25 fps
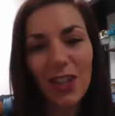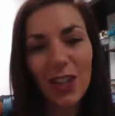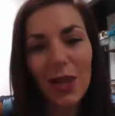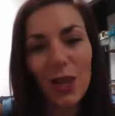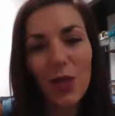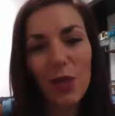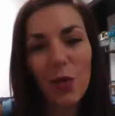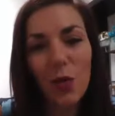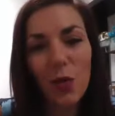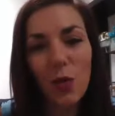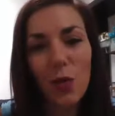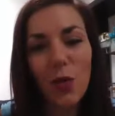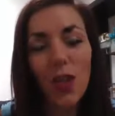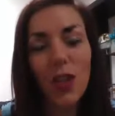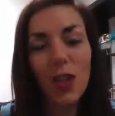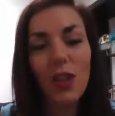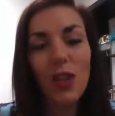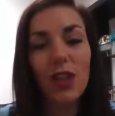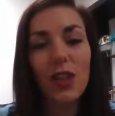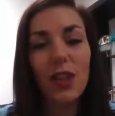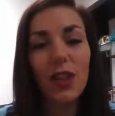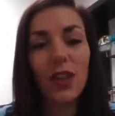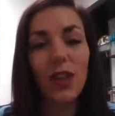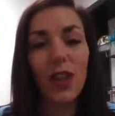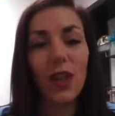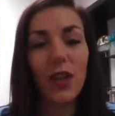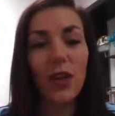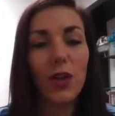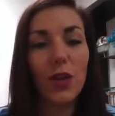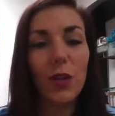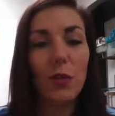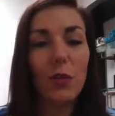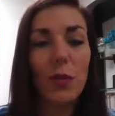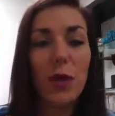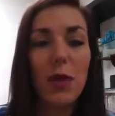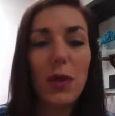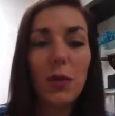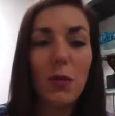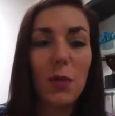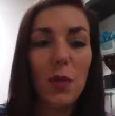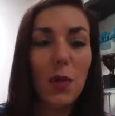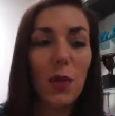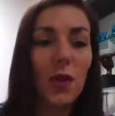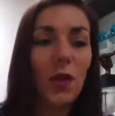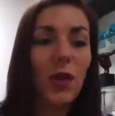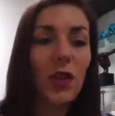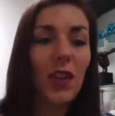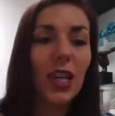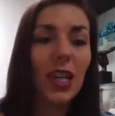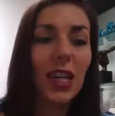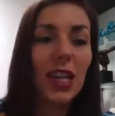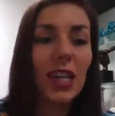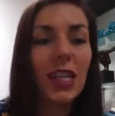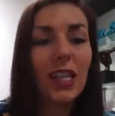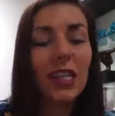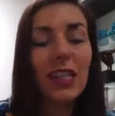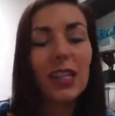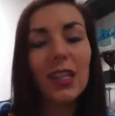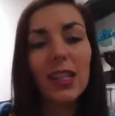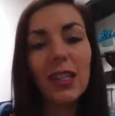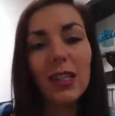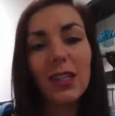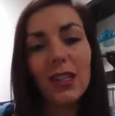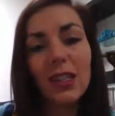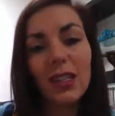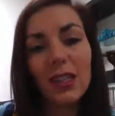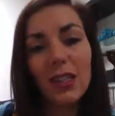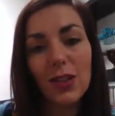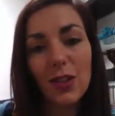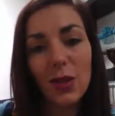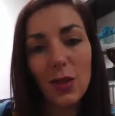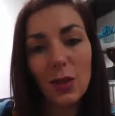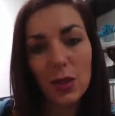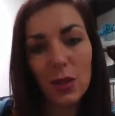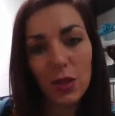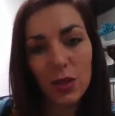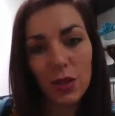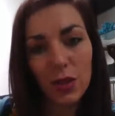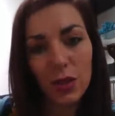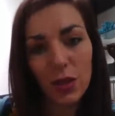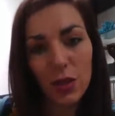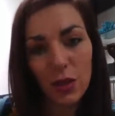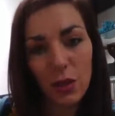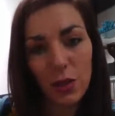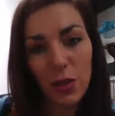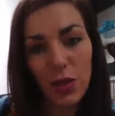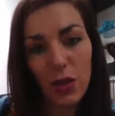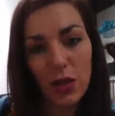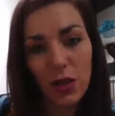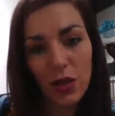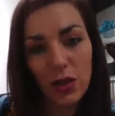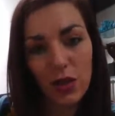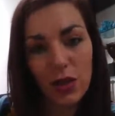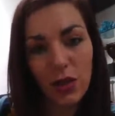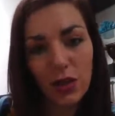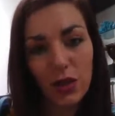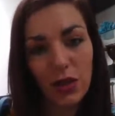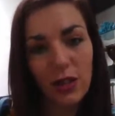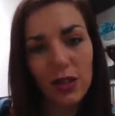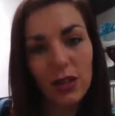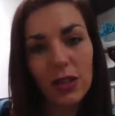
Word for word: with other people in social situations.